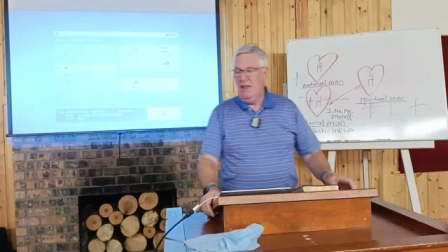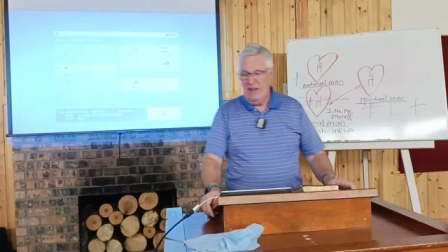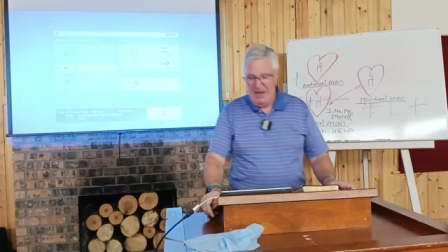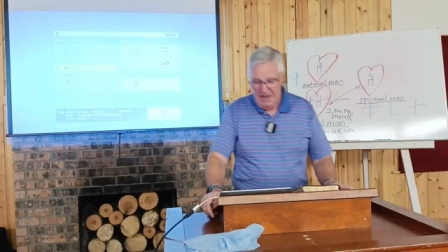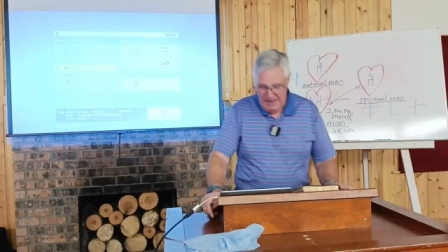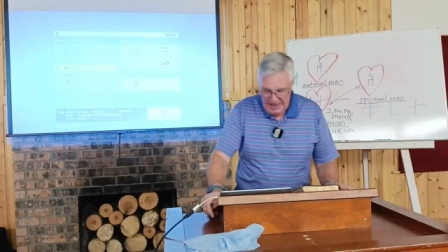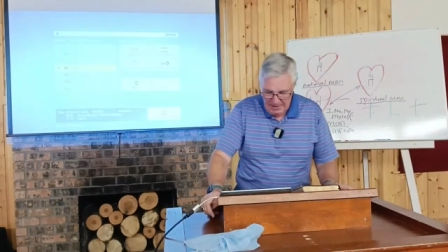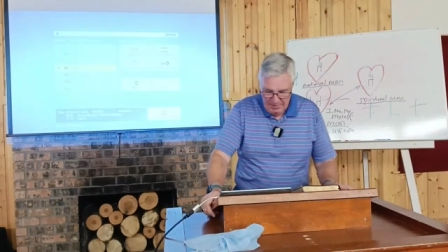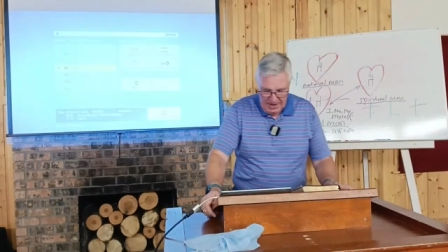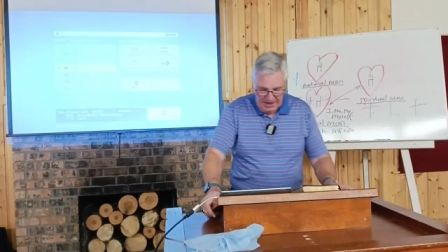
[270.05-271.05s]
And
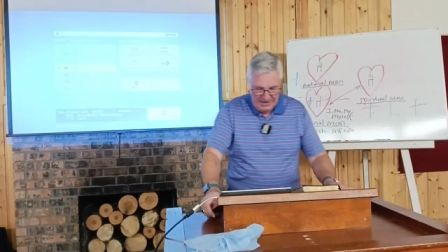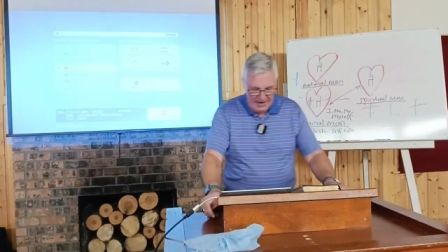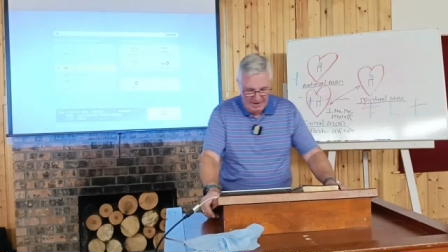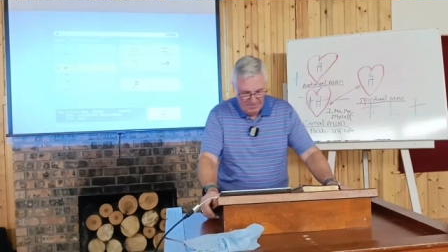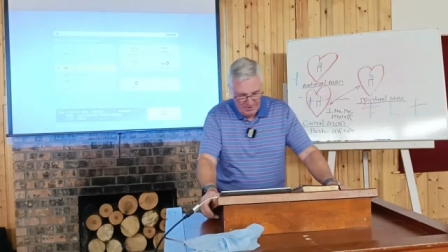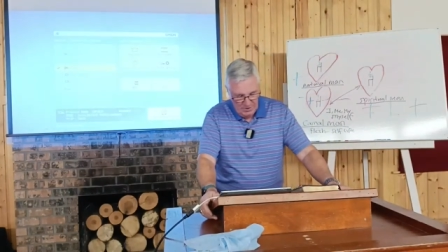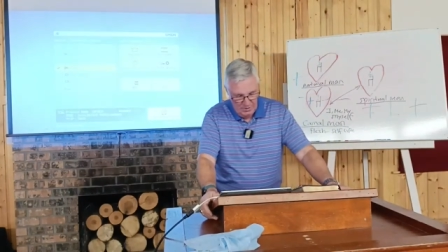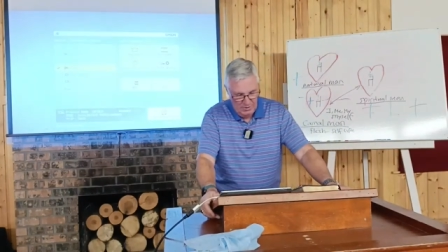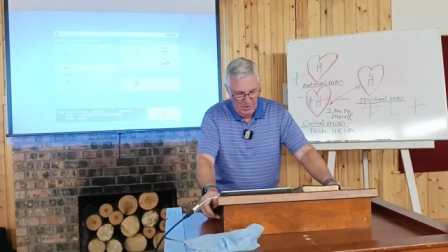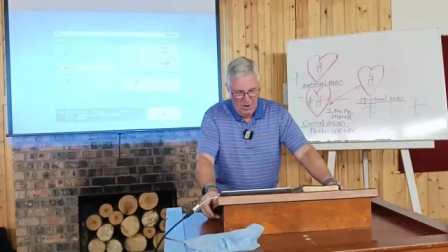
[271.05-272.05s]
then we had David,
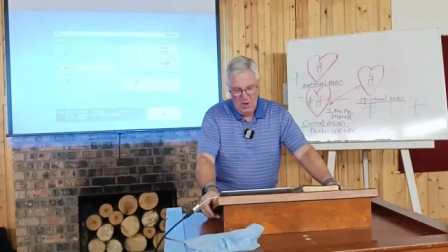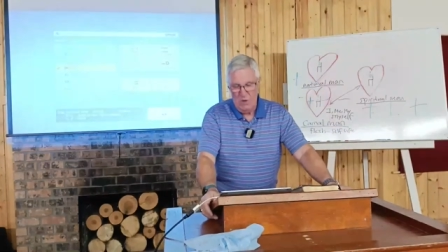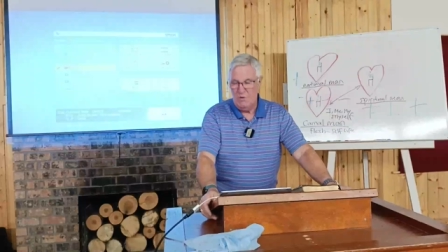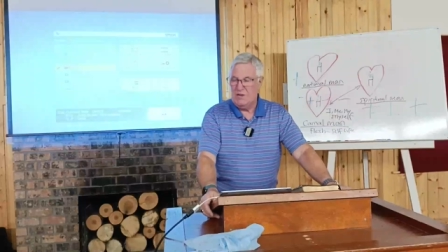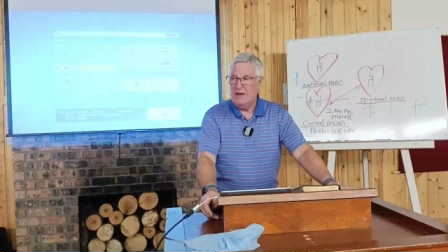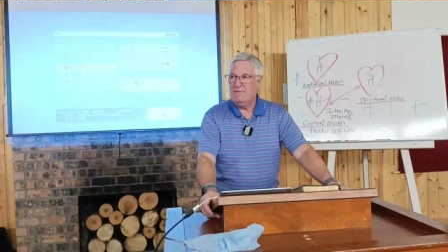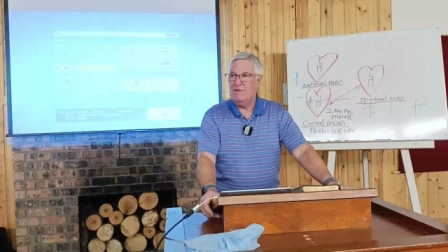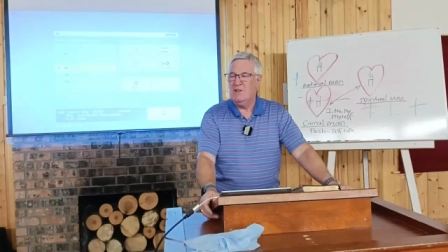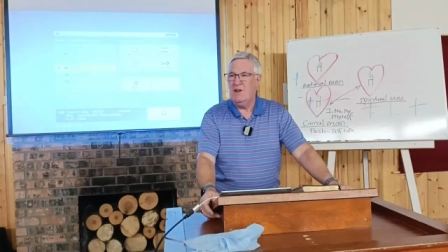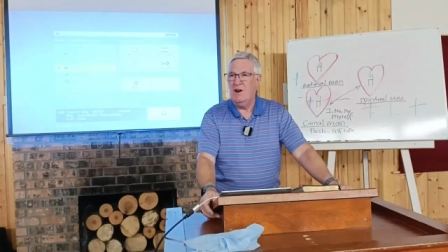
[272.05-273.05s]
who was
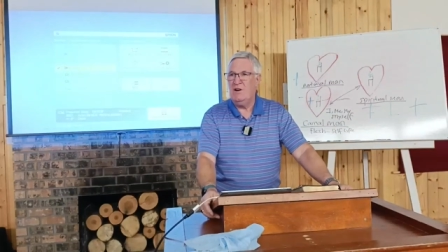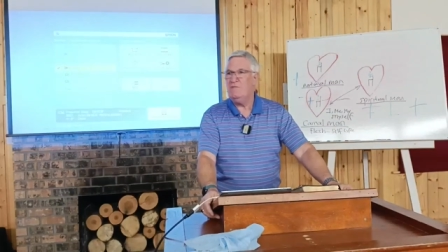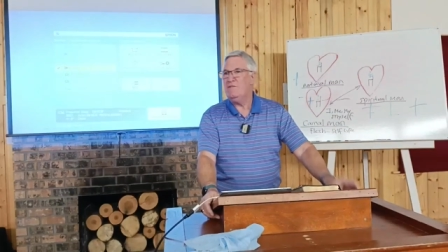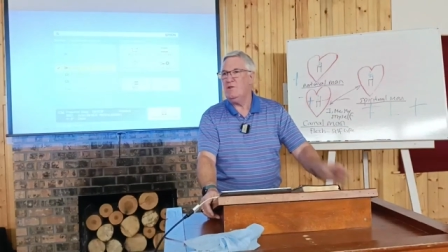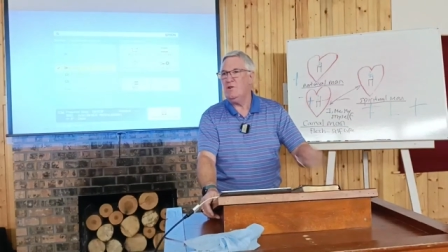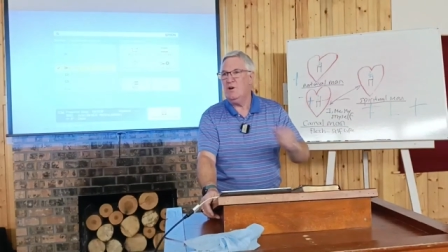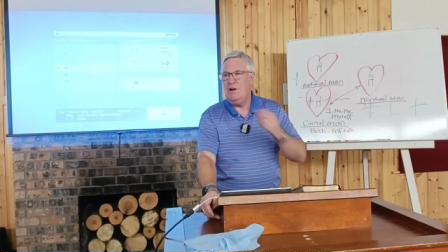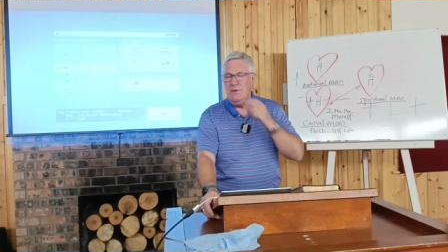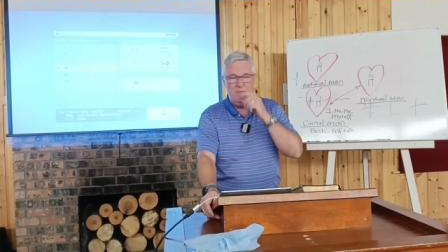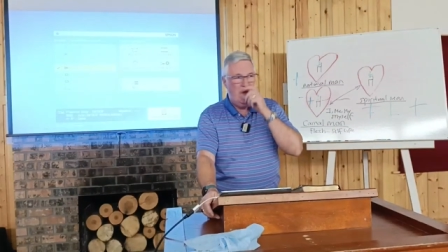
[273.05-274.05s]
after the heart of the
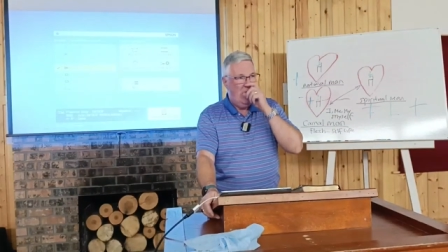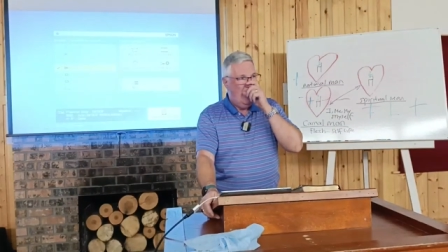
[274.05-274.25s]
Lord.